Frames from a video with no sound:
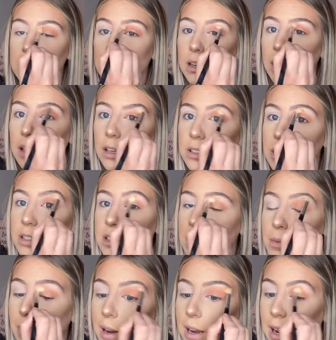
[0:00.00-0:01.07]
colour just to
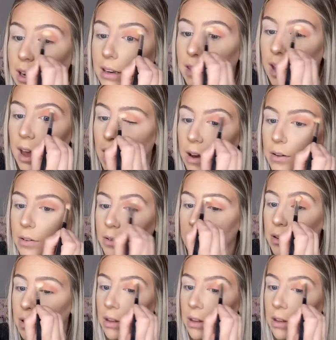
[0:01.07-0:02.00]
blend that out.